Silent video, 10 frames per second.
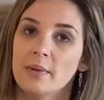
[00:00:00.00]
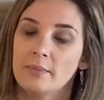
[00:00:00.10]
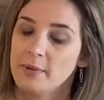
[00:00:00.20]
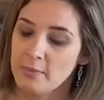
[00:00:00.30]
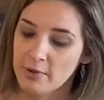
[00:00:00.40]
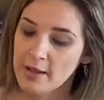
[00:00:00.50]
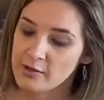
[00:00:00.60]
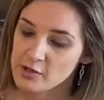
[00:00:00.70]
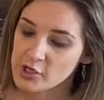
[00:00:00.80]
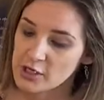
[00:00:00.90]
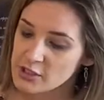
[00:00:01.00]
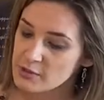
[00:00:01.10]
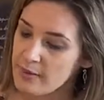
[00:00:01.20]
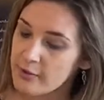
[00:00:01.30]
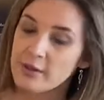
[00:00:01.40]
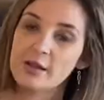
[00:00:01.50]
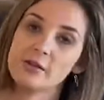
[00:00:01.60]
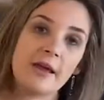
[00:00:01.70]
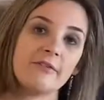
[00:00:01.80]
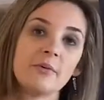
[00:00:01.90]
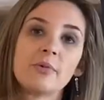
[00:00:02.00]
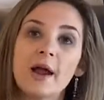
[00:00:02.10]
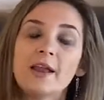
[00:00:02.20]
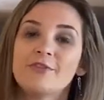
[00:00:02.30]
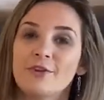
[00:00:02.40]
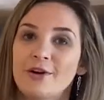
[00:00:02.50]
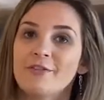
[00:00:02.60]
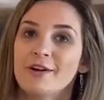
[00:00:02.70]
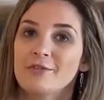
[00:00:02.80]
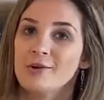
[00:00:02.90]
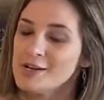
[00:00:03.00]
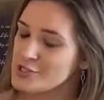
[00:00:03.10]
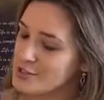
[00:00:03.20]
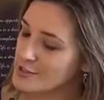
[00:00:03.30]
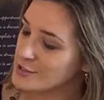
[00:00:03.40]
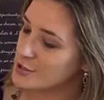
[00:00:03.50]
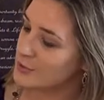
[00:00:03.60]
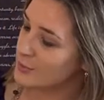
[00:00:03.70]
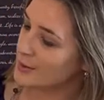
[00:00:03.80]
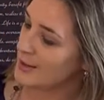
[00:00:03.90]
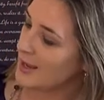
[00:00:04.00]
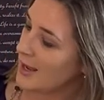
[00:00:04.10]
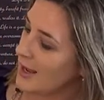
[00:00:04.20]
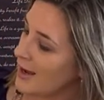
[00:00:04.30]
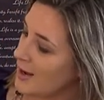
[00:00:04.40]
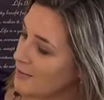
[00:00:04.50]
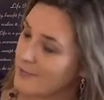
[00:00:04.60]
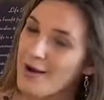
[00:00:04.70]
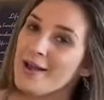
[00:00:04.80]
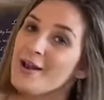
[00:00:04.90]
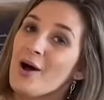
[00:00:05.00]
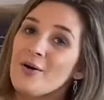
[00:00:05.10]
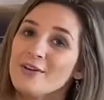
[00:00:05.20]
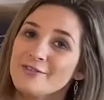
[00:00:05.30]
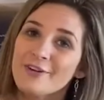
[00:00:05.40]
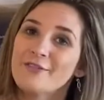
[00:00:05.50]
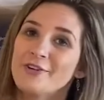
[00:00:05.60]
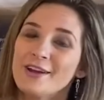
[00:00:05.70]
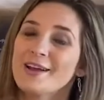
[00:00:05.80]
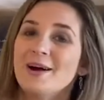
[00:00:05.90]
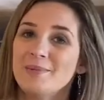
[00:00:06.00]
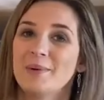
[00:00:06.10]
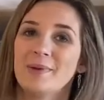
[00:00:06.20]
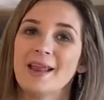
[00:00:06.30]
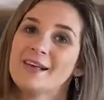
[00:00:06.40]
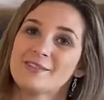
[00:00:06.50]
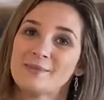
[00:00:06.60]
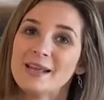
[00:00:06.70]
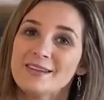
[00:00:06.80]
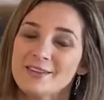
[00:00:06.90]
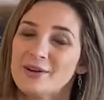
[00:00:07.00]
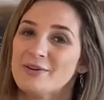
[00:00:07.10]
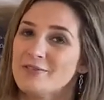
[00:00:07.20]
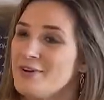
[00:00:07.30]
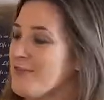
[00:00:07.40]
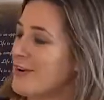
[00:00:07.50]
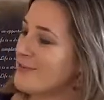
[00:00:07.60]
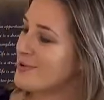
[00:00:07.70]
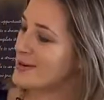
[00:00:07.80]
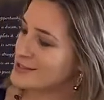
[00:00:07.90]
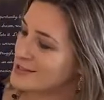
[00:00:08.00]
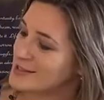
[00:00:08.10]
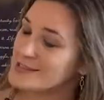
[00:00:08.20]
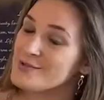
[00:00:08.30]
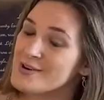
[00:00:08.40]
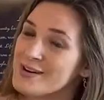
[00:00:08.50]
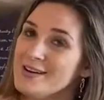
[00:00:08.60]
people at the church about the unleavened bread if you ever have questions too. And always feel free to come up and ask me too if you ever have questions, or